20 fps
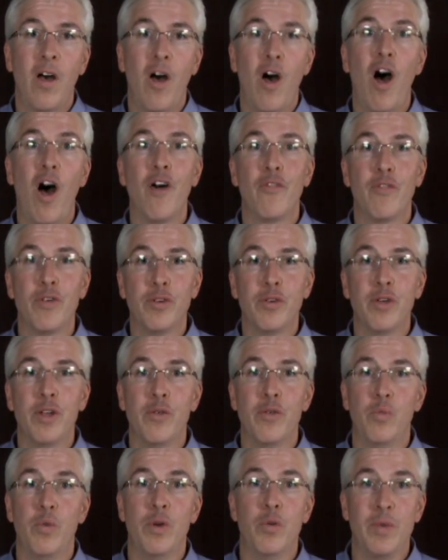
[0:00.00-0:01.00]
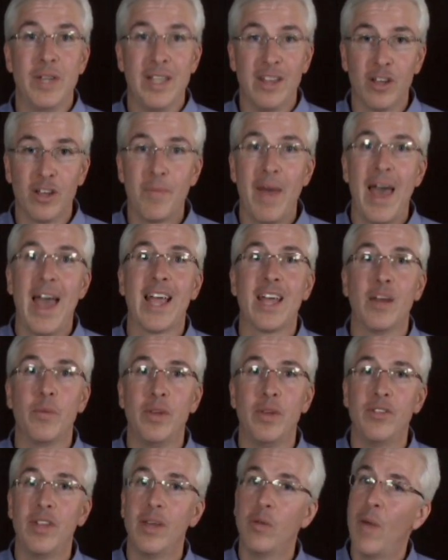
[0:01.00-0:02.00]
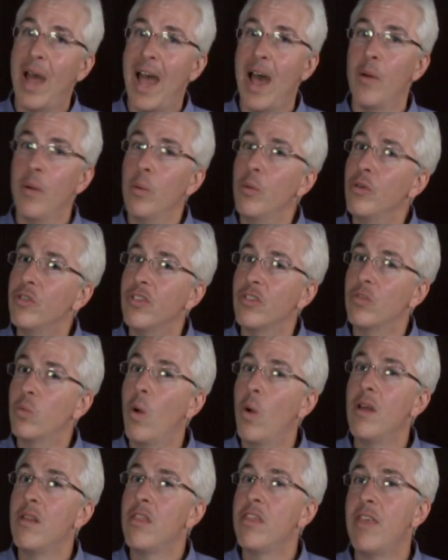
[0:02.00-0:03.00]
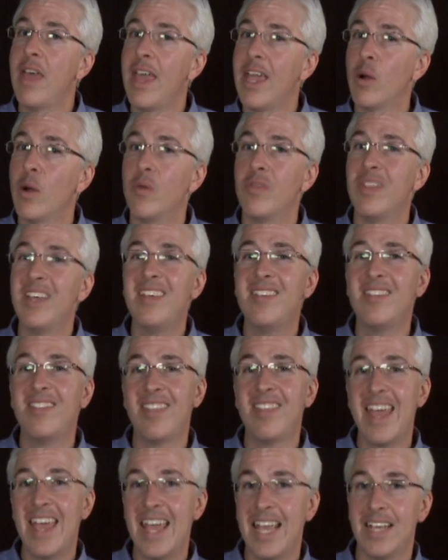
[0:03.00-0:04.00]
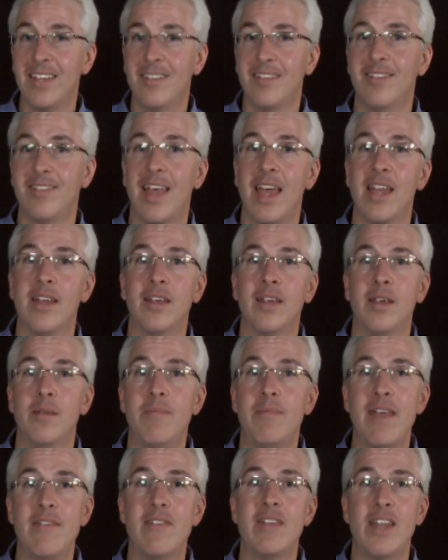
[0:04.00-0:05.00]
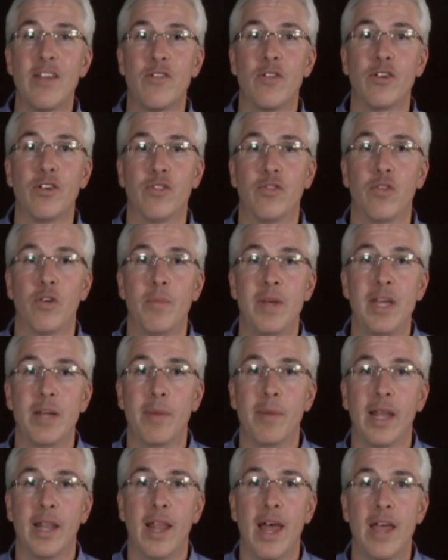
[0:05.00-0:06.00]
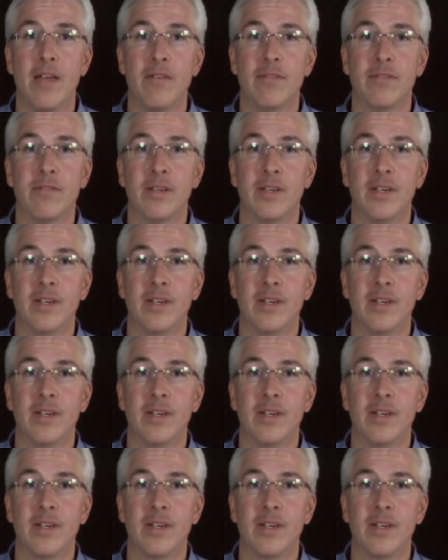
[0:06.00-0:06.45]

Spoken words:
Often, when we look back and we say, wow, it was this one thing or these things that made the difference for me in my life,